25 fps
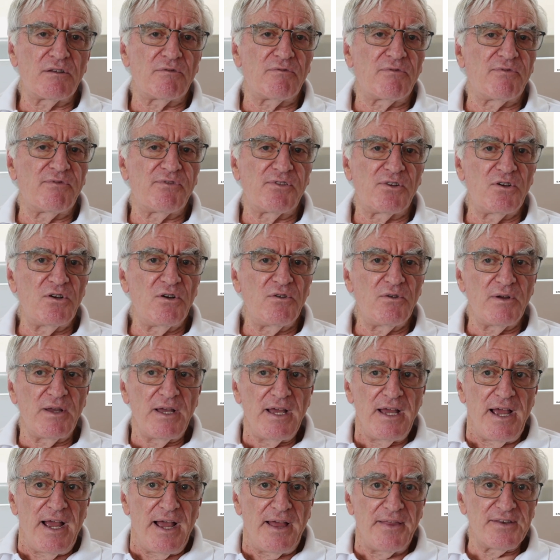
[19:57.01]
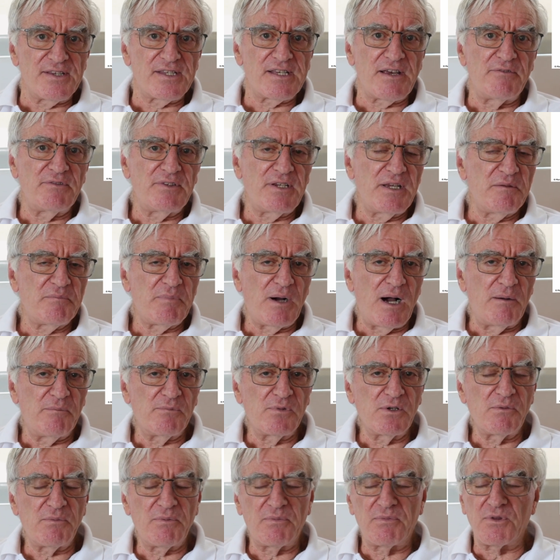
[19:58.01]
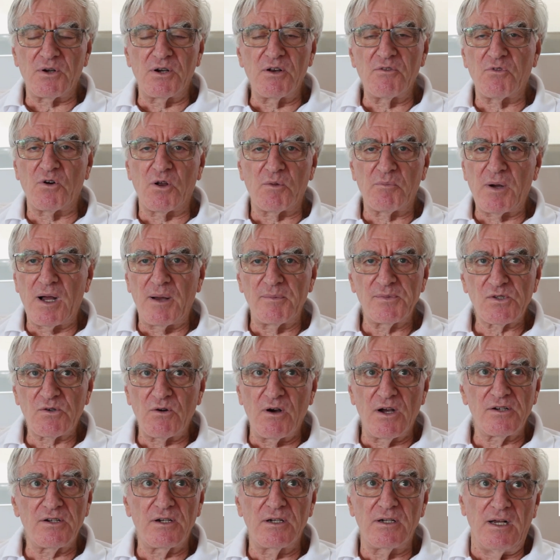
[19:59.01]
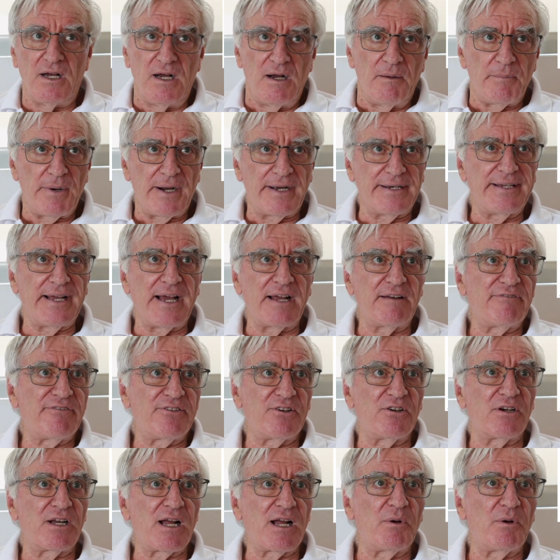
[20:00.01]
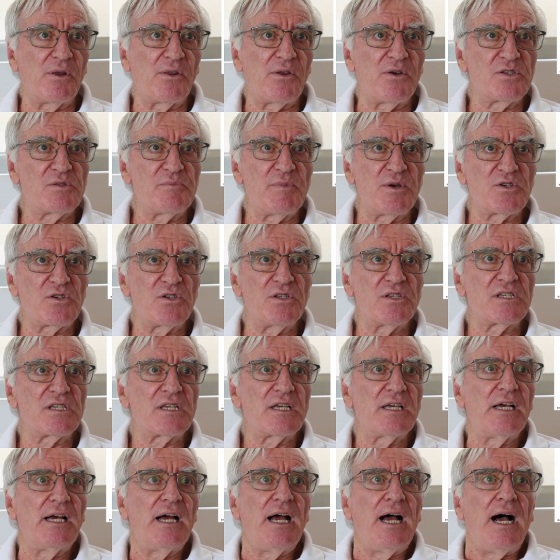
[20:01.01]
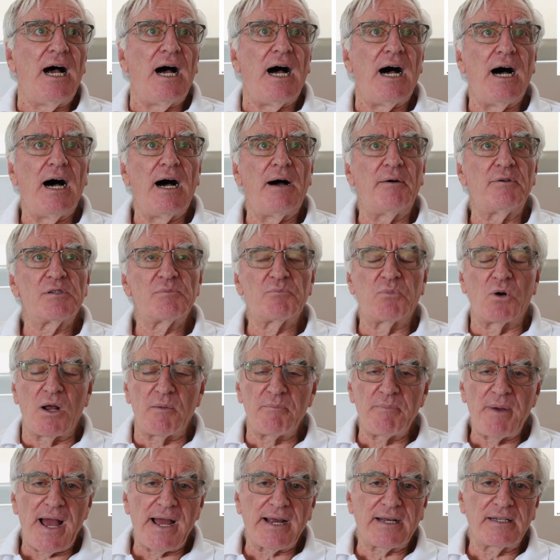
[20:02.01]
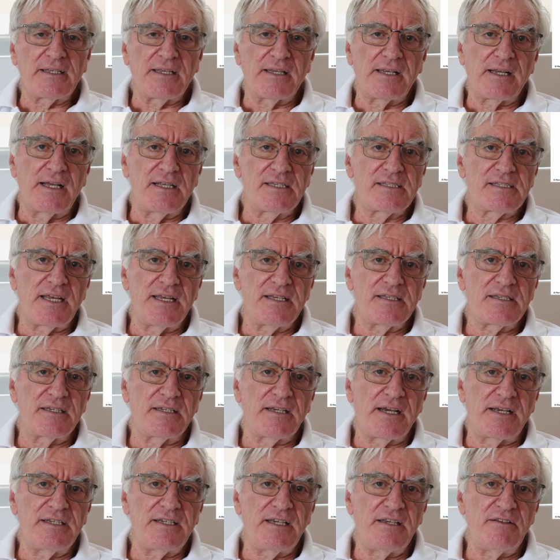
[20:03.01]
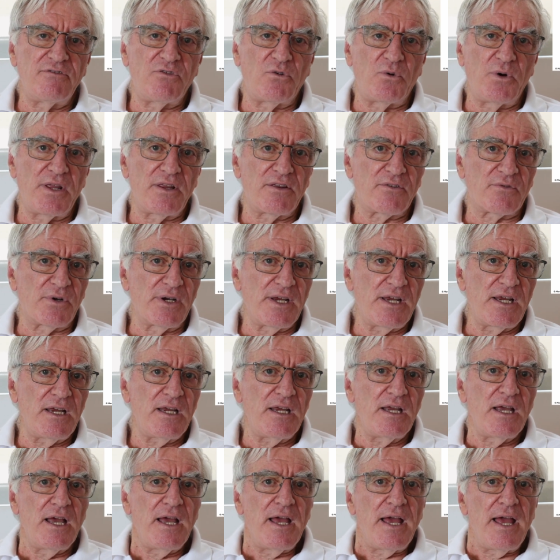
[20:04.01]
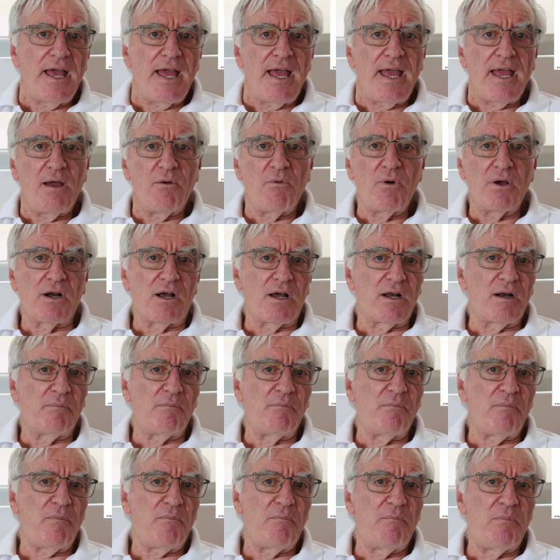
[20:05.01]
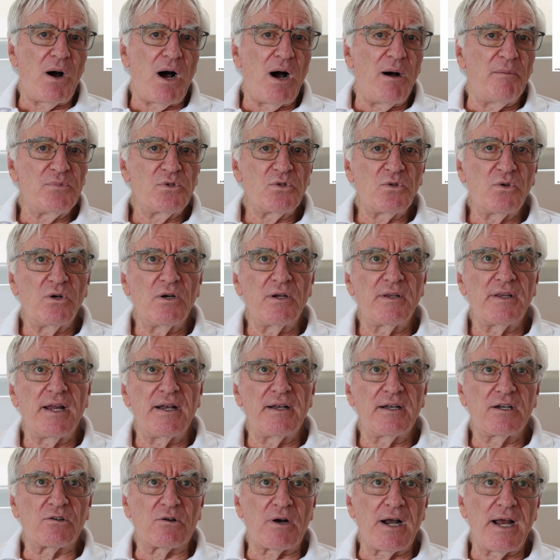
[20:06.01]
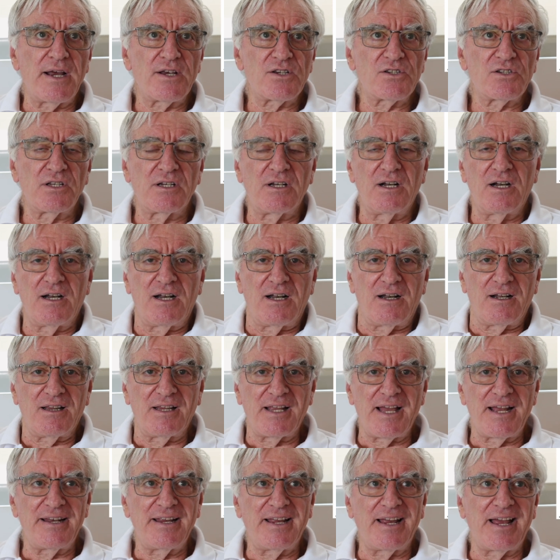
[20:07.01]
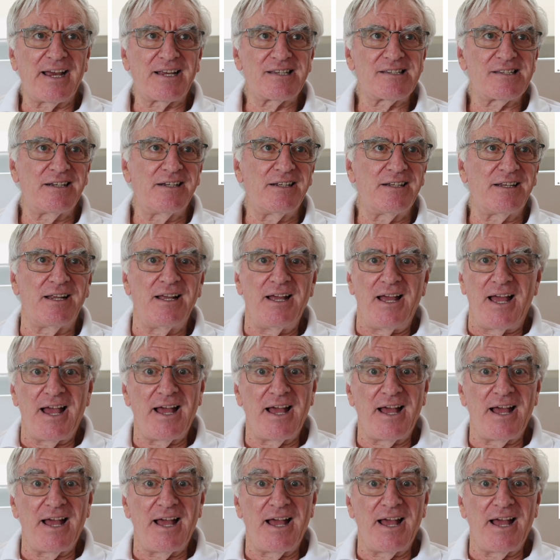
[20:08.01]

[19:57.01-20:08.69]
It flew in the 17th Bomb Group, 34th Bomb Squadron. My dad flew a of those missions. It was brought back to the United States in 1943. It went on a bomb tour and then crashed in a landing accident.